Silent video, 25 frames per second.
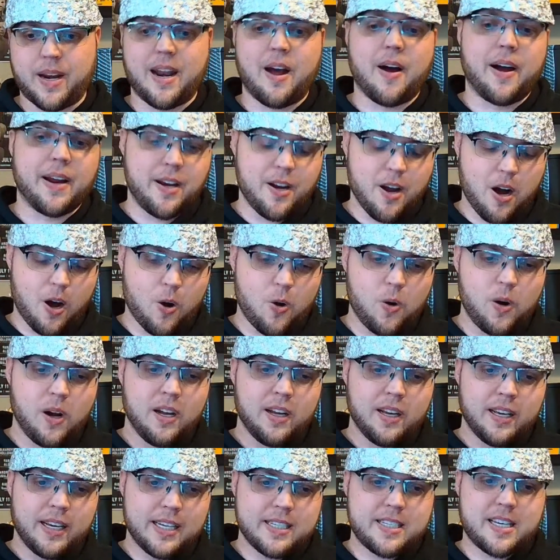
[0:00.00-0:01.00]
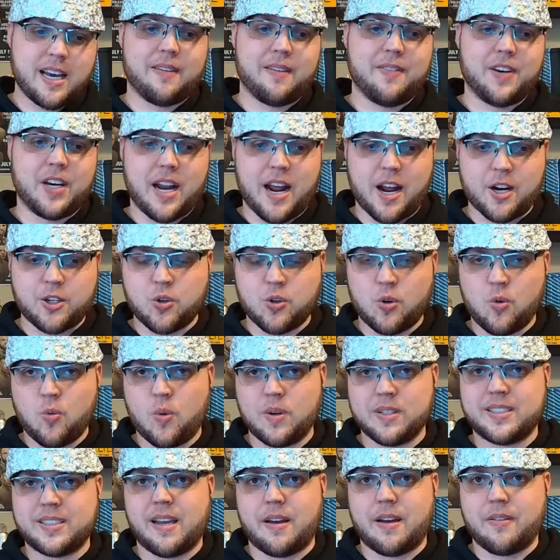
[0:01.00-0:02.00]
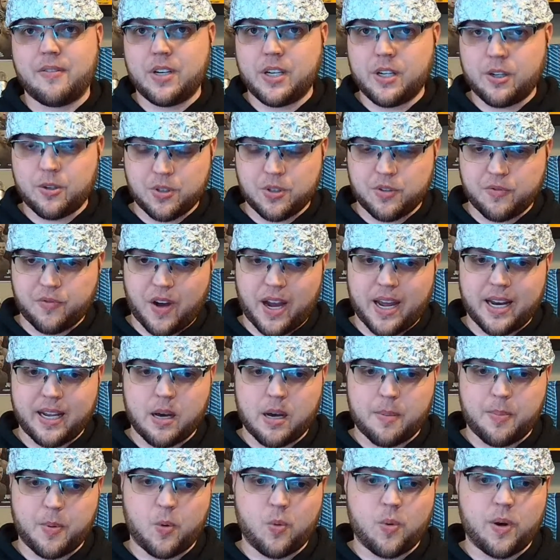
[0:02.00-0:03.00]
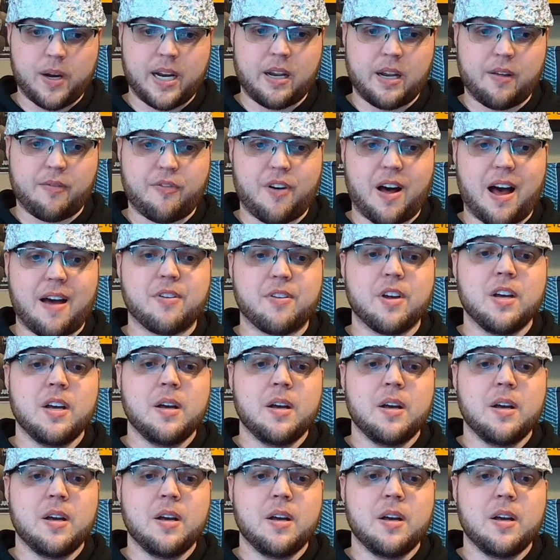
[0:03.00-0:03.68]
Now, I know he's kind of a natural 170 or he's fighting up at 185,